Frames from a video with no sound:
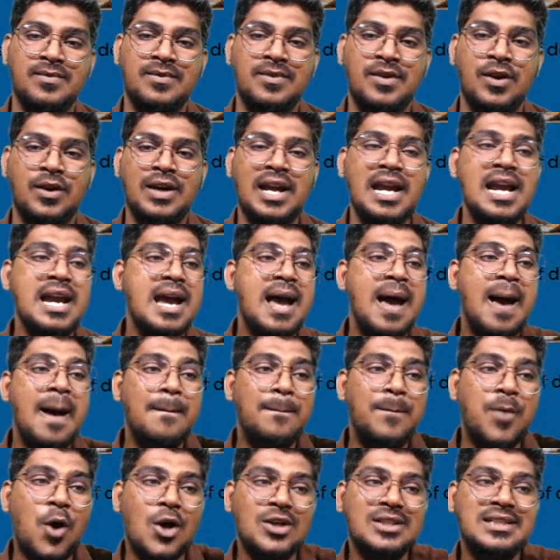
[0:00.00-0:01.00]
Okay,
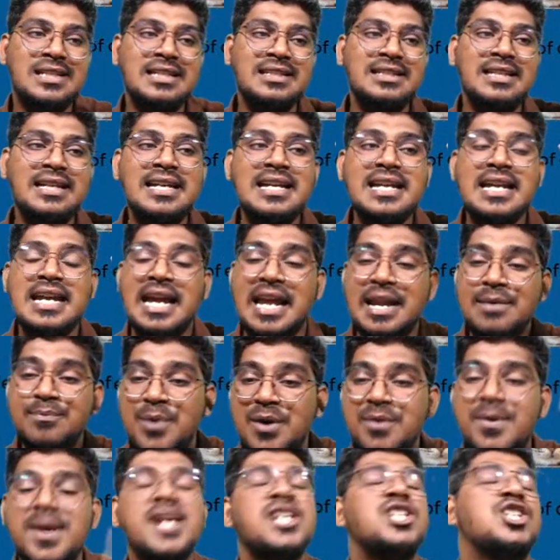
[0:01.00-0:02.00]
passing the
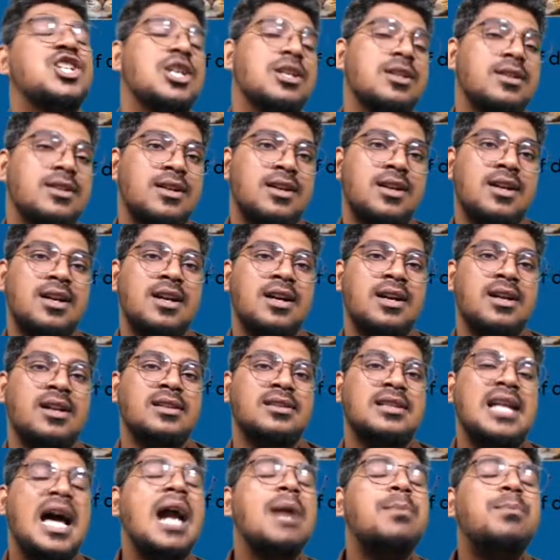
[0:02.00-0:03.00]
information.
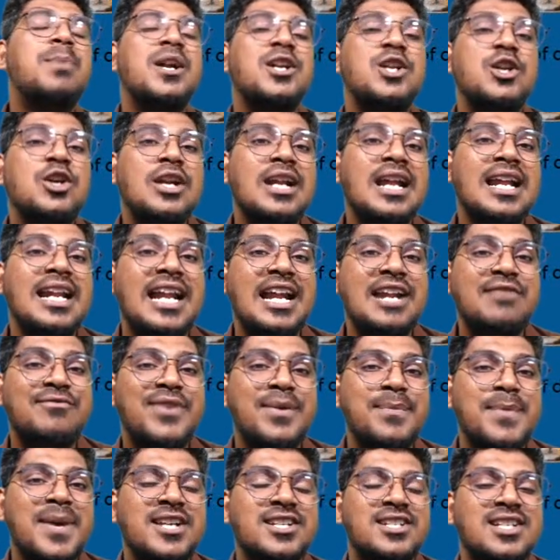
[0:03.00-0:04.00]
That particular
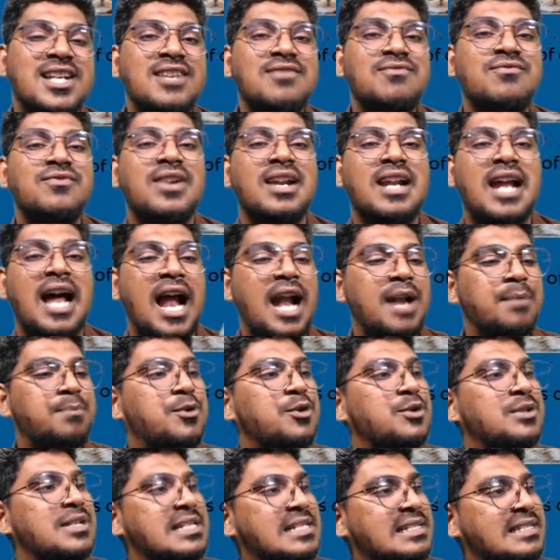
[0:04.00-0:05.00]
information will help
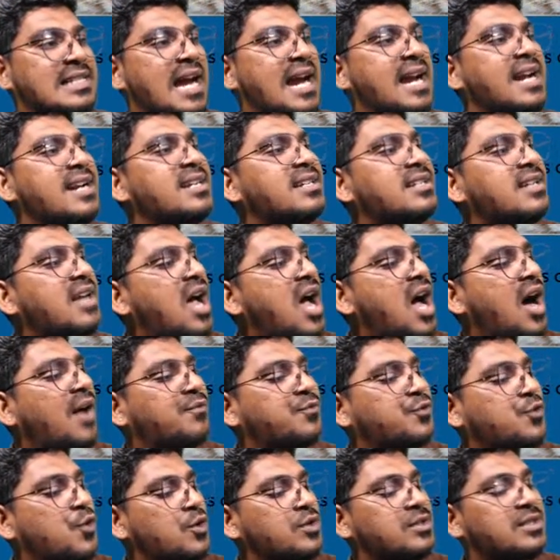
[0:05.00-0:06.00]
to decide, yeah,
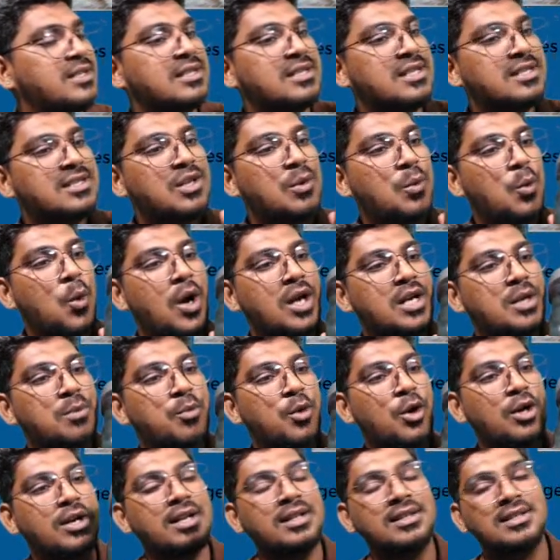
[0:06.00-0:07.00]
of course, this is a water
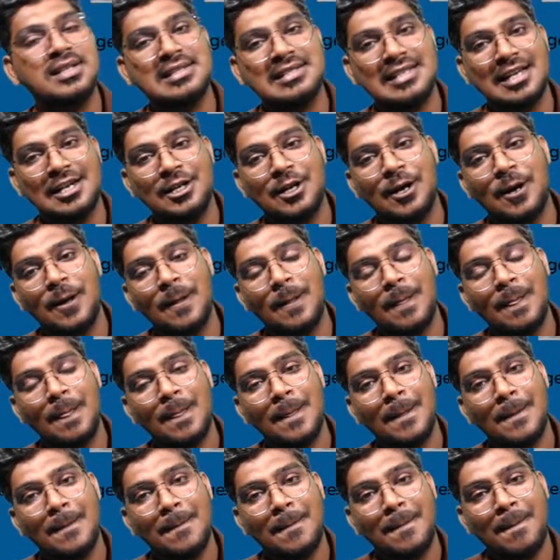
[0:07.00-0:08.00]
bottle, this and that.
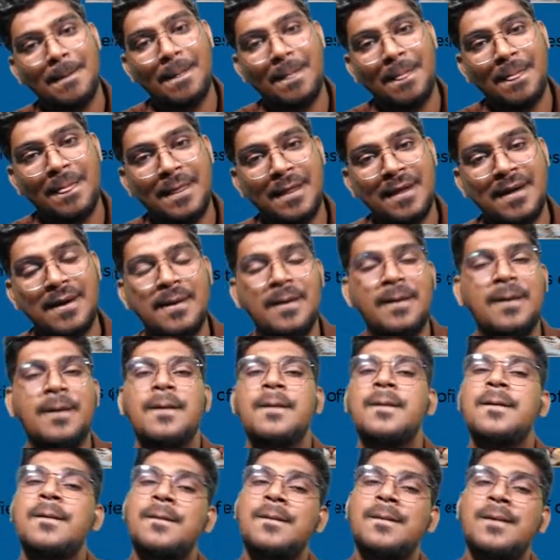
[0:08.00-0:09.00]

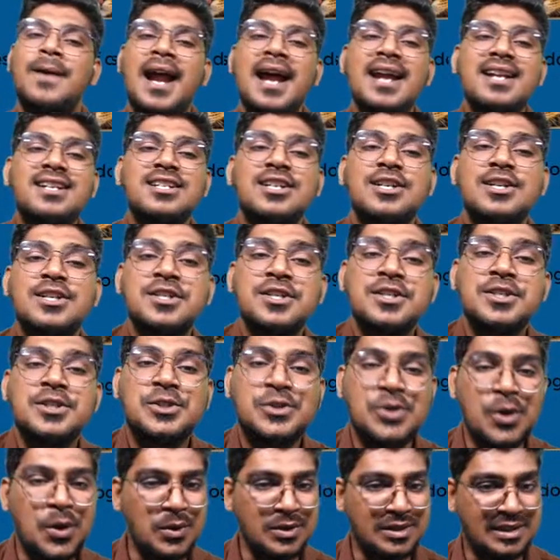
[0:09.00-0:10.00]
Right?
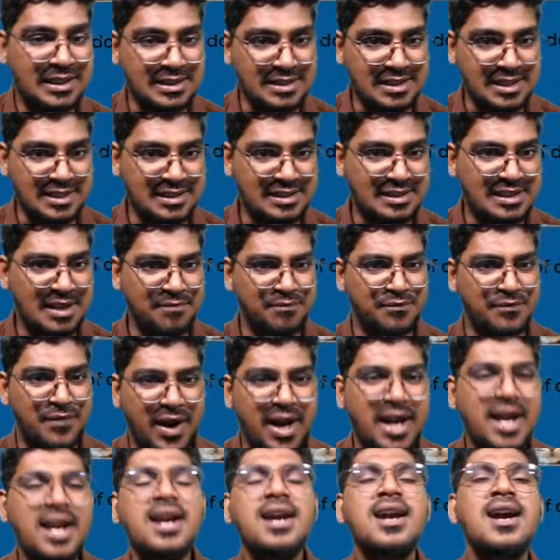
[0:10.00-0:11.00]
So this is the
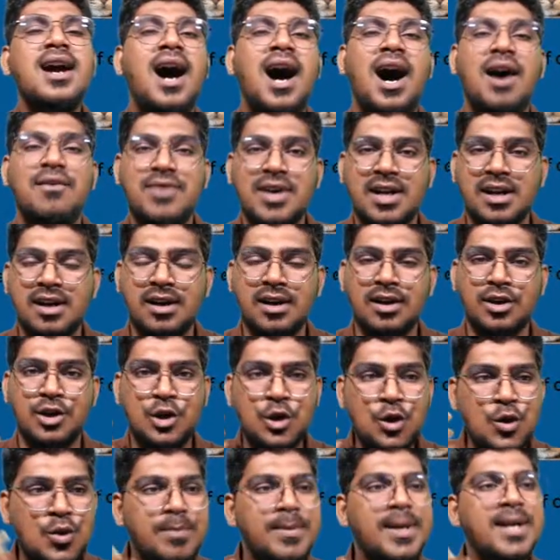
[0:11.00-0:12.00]
way our
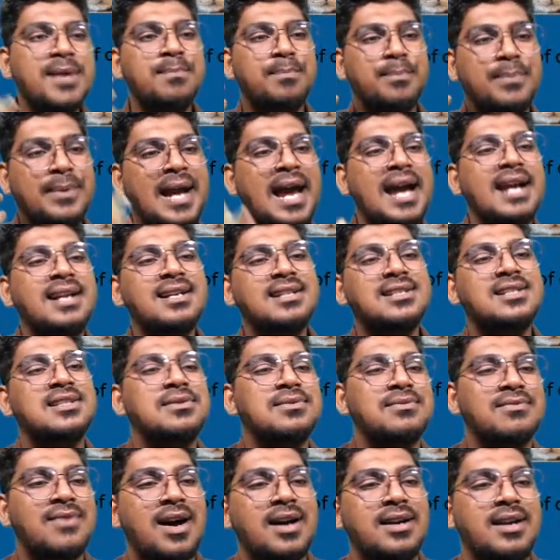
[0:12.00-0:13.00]
human brain
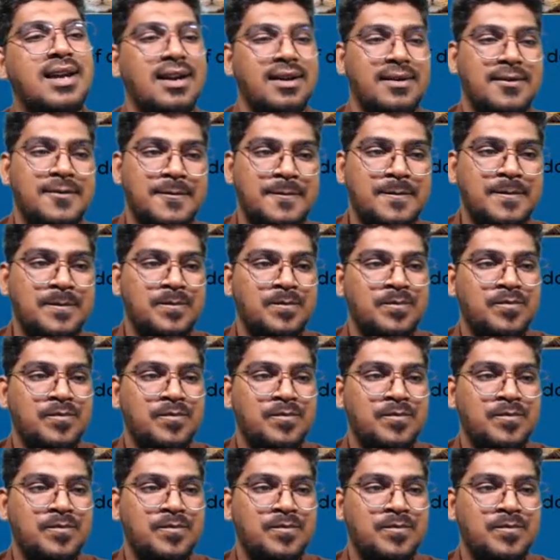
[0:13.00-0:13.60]
is working.